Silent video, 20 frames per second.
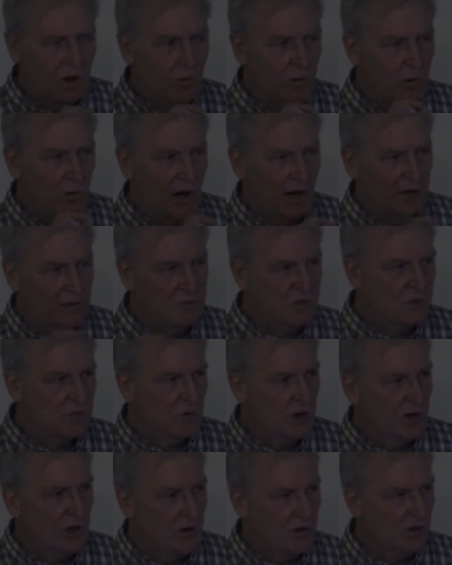we wanted them
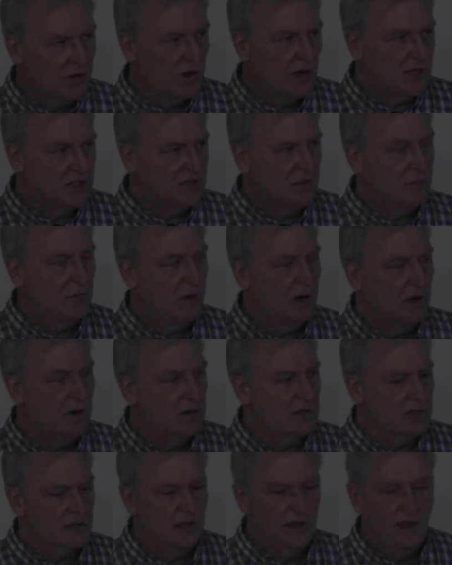spread out across the
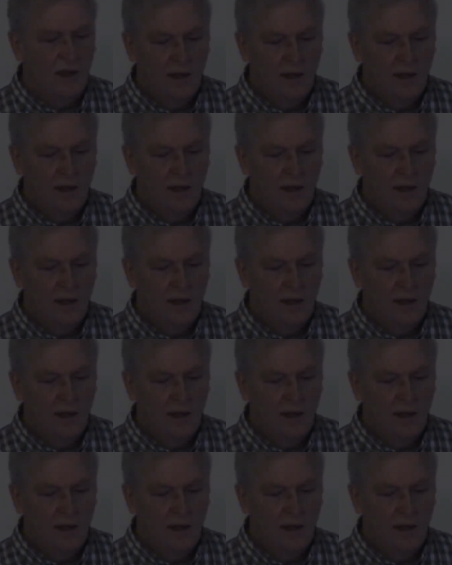parks.